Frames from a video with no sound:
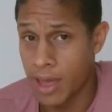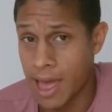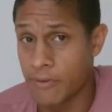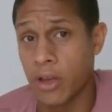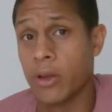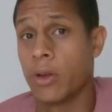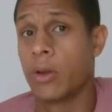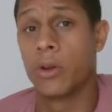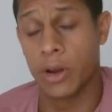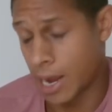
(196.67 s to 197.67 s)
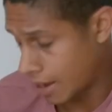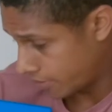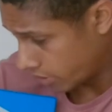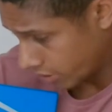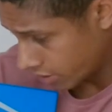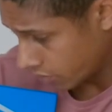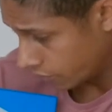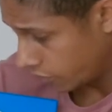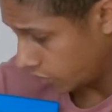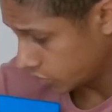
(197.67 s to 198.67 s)
ever going to happen,
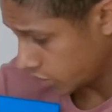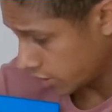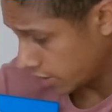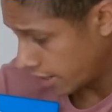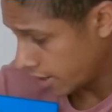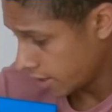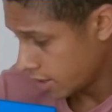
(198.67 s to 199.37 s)
unfortunately.